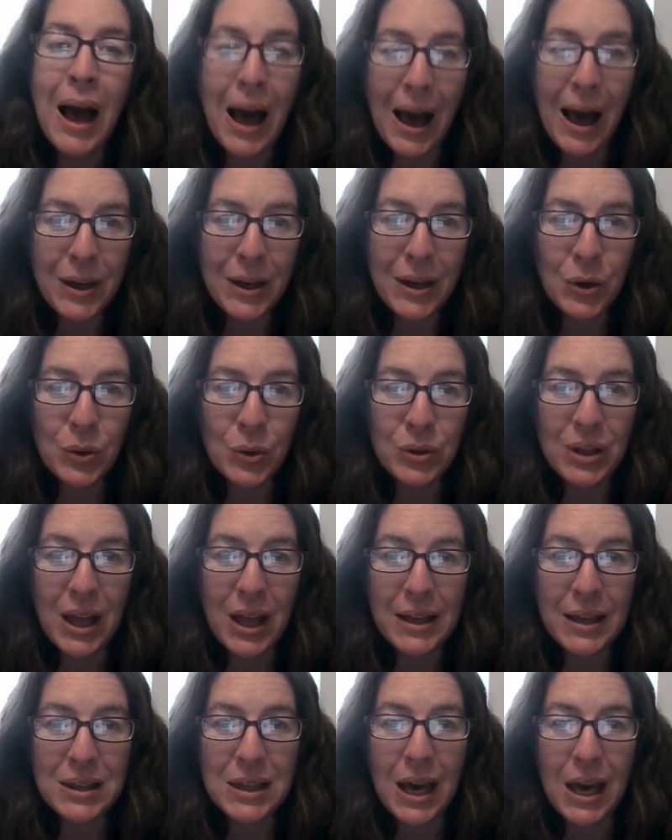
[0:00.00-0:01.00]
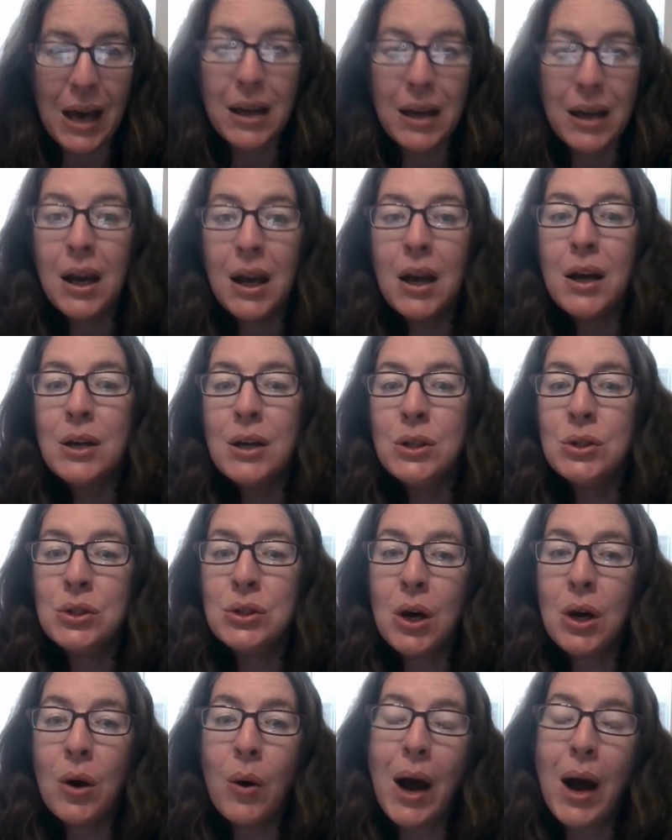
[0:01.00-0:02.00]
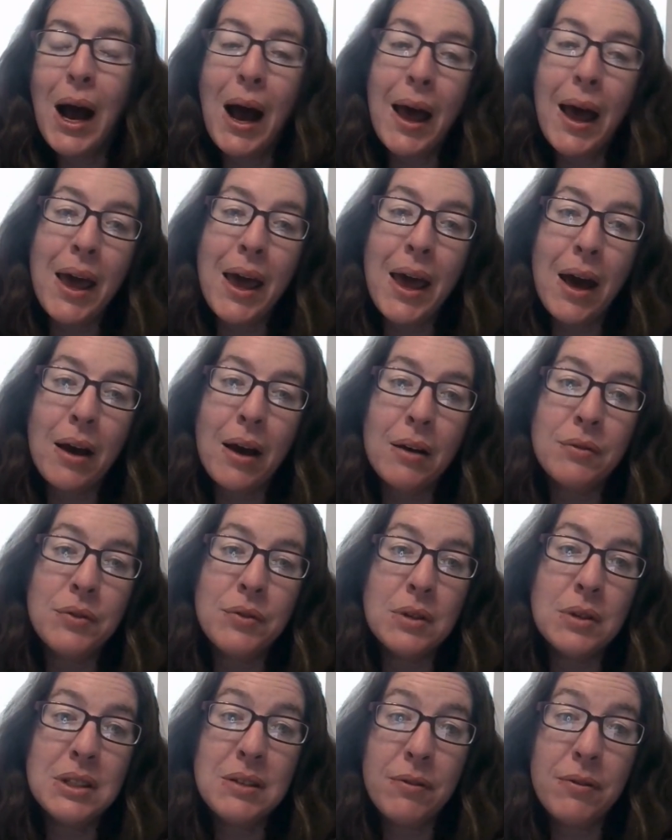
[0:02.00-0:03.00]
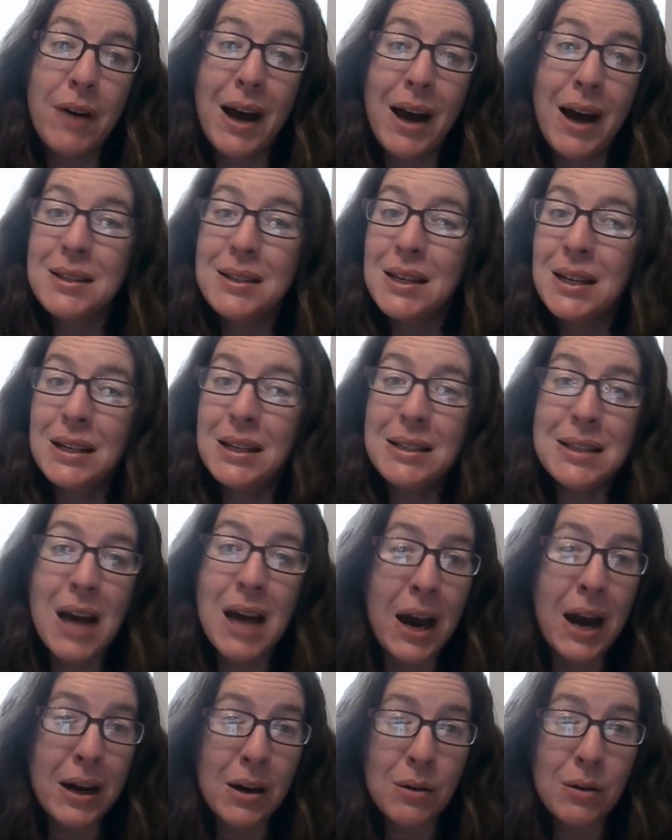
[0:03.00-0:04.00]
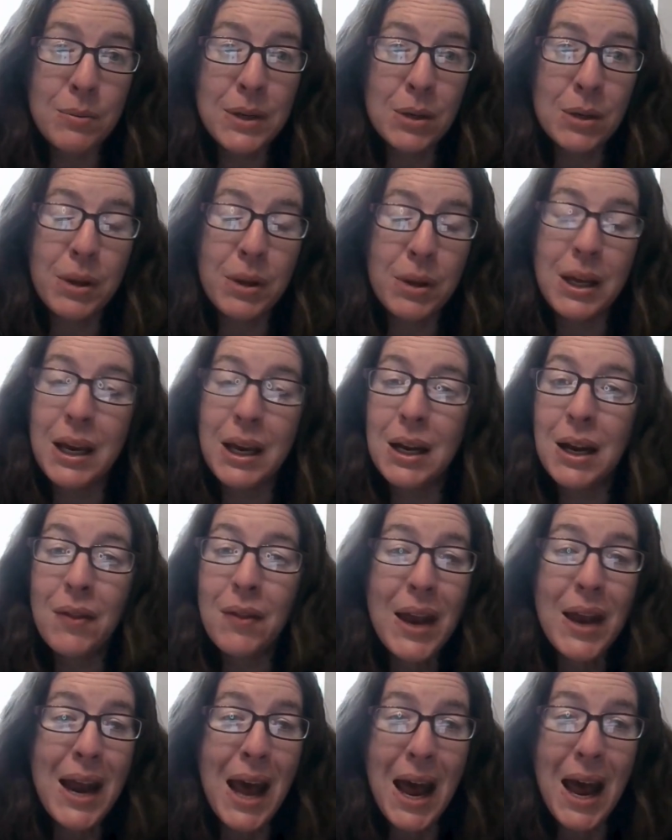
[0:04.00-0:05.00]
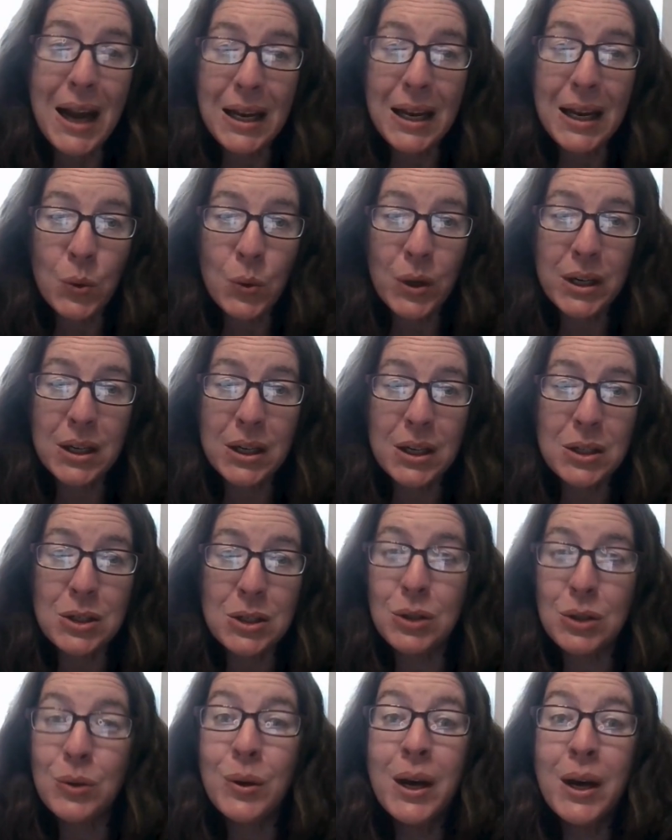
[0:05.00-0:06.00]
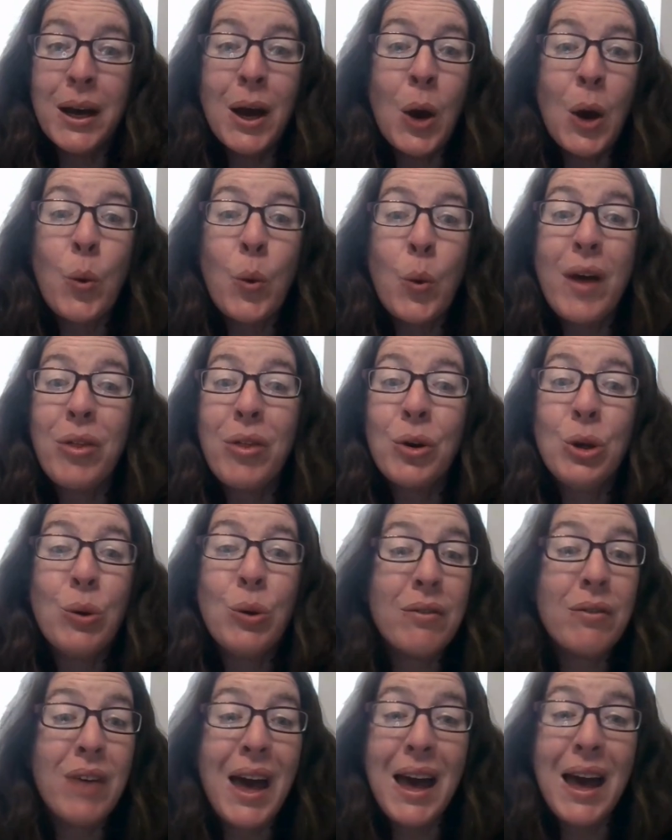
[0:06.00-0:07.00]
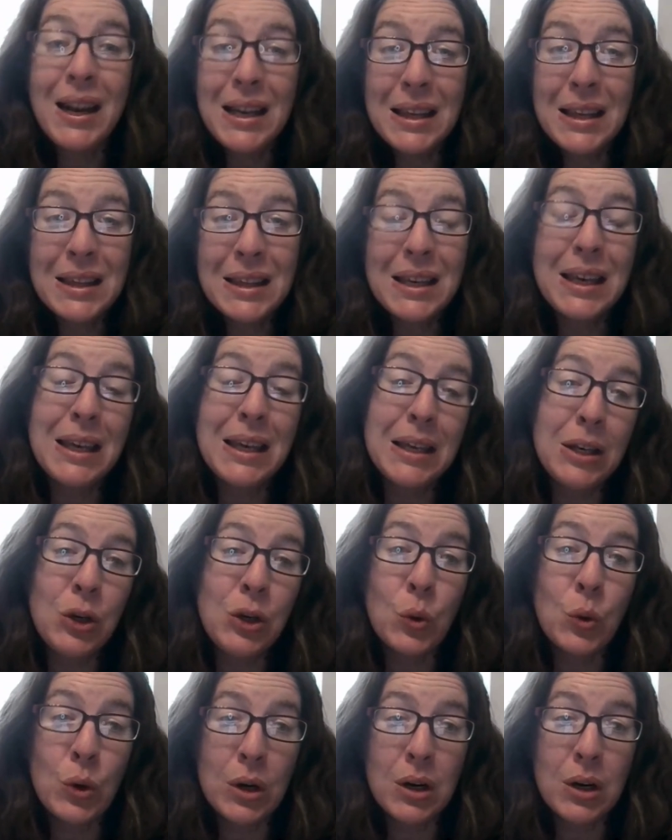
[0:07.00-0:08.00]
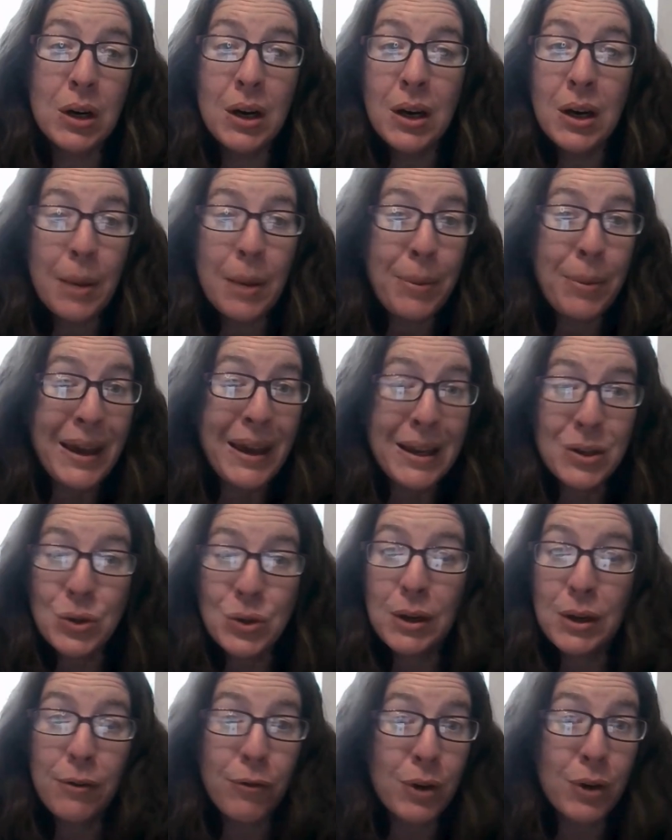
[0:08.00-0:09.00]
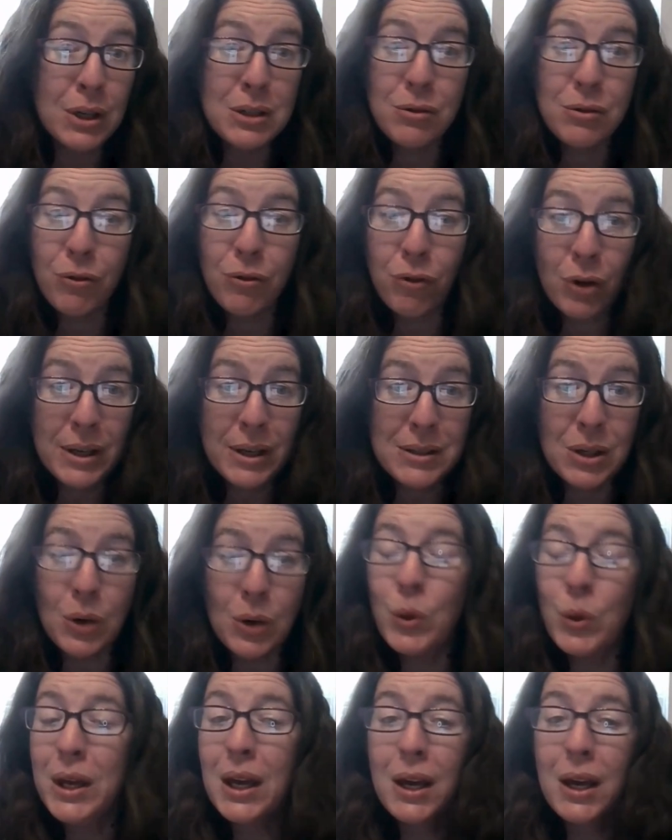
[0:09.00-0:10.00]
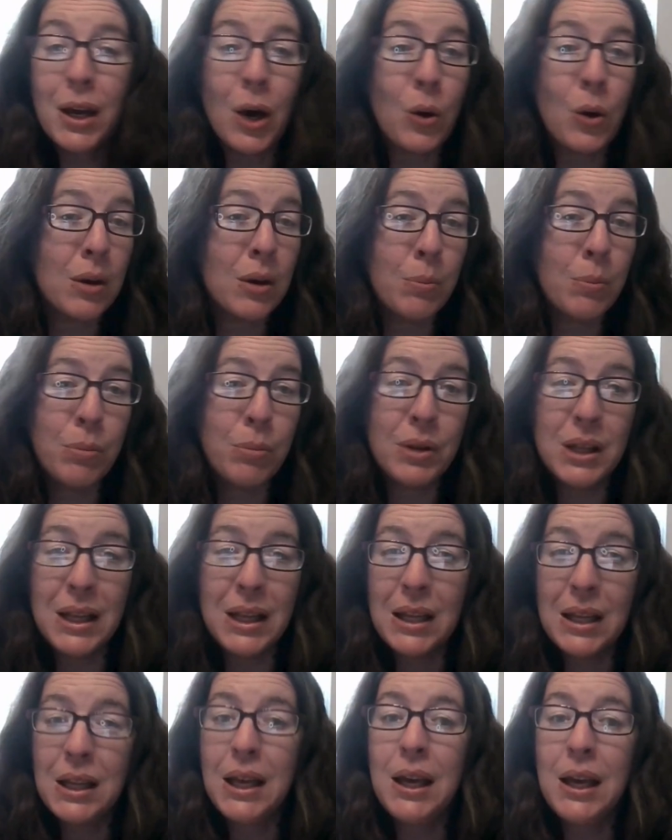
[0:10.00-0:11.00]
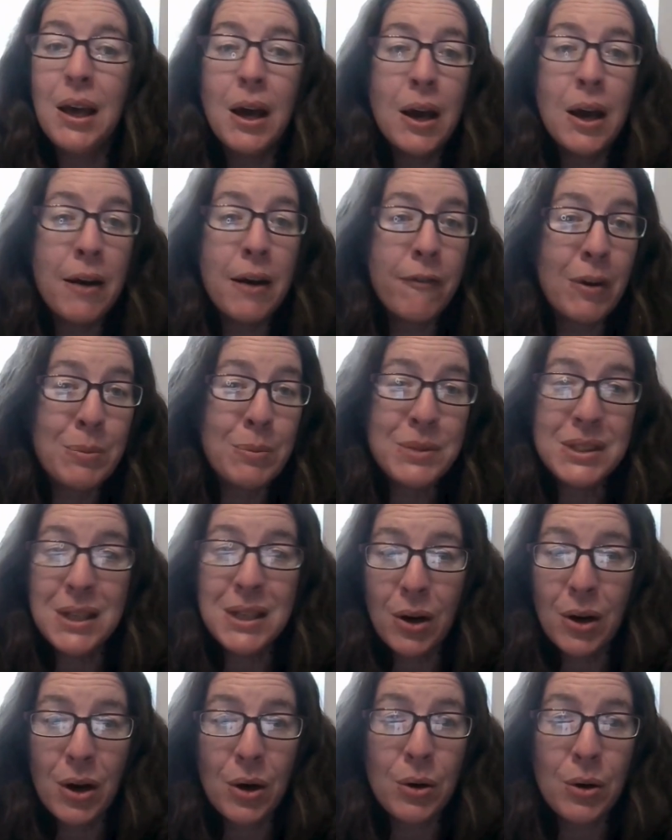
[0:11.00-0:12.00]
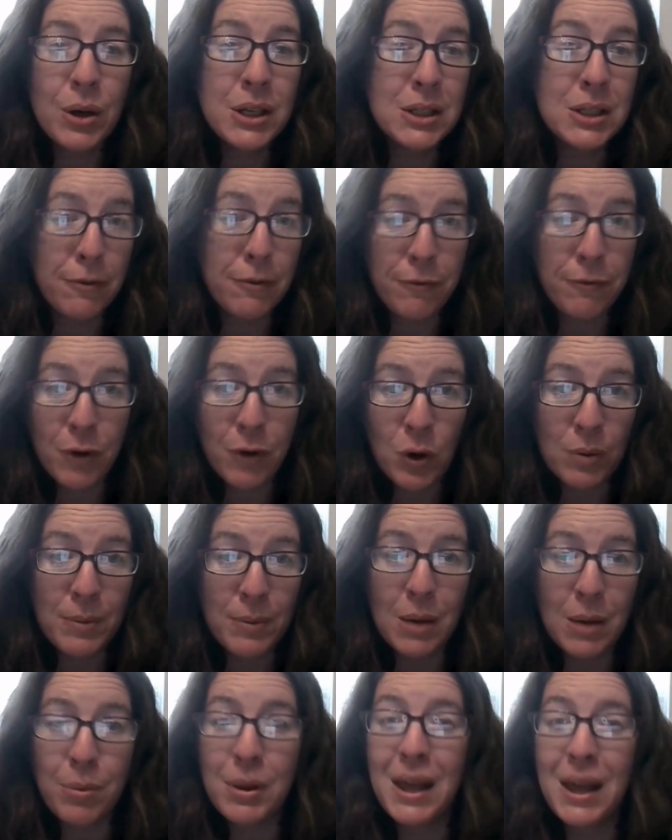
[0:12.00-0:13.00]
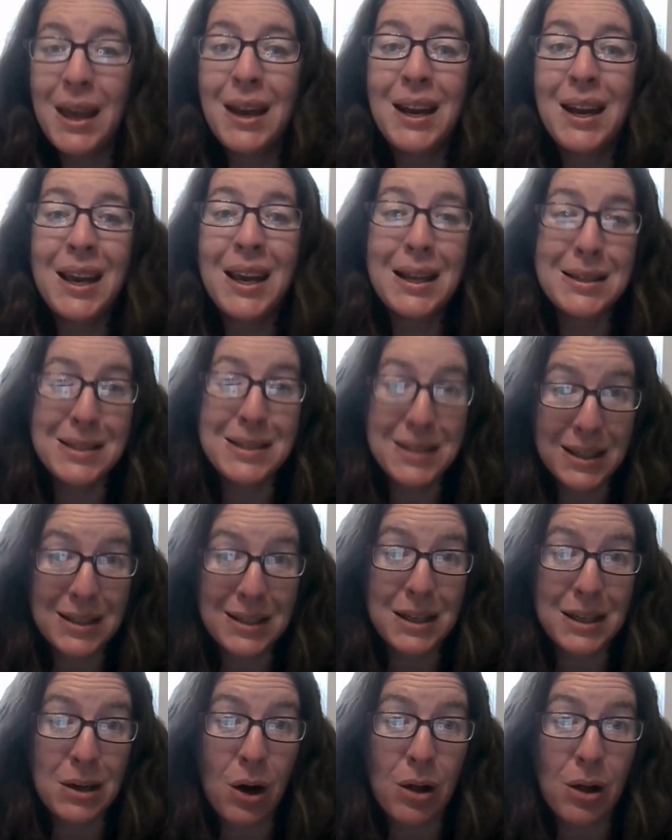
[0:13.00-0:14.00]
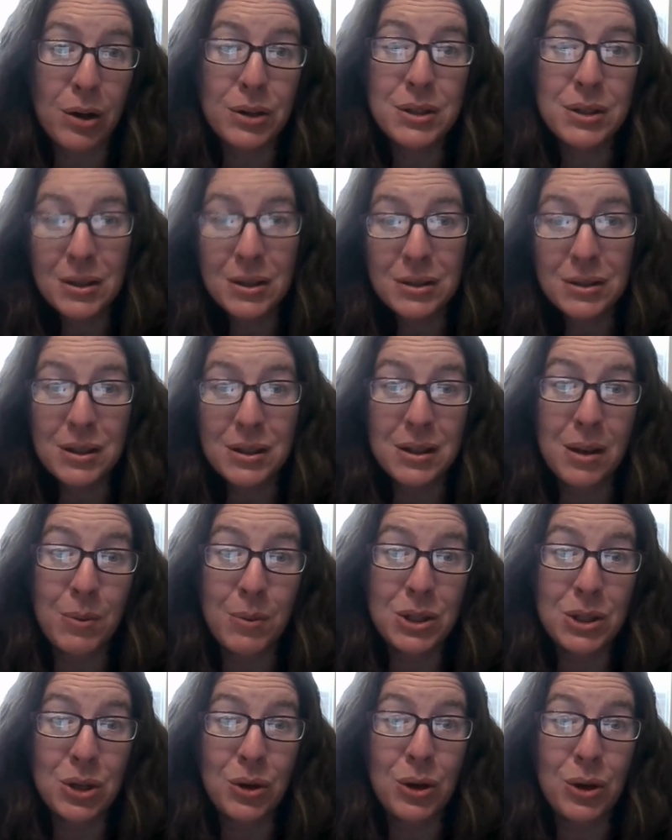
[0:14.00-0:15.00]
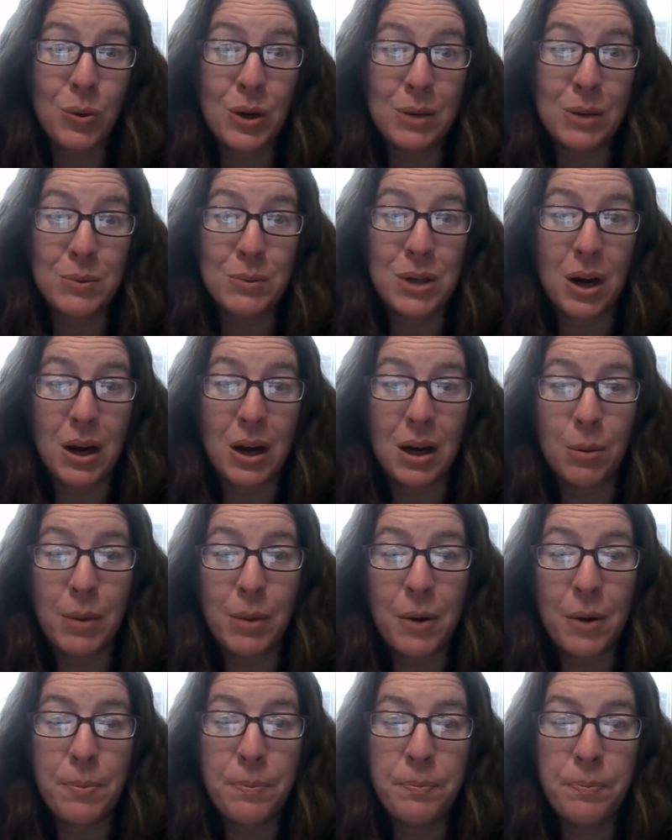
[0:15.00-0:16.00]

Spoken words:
I don't like that. So I have devised an entire meal plan that anyone can do, whether you have anything in your pantry, fridge, freezer. We can go completely from zero to full meal plan in $60. So let me show you what I'm talking about.